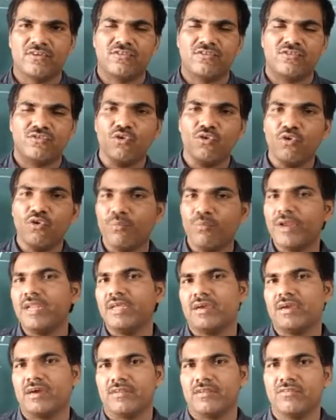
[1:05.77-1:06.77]
So
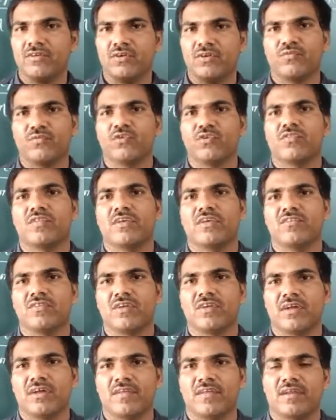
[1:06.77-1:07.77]
many conserved things
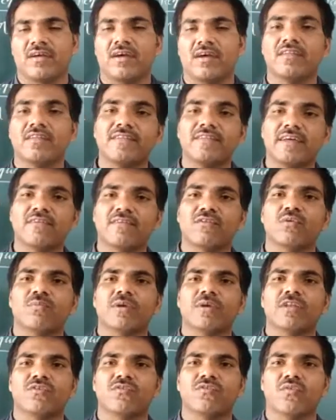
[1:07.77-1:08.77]
are there. Conserved
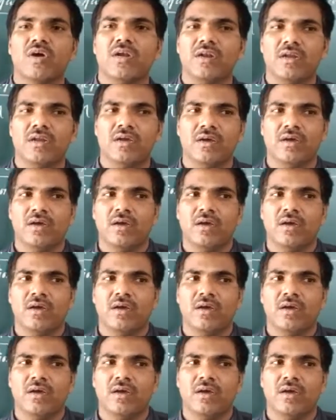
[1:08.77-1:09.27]
means what?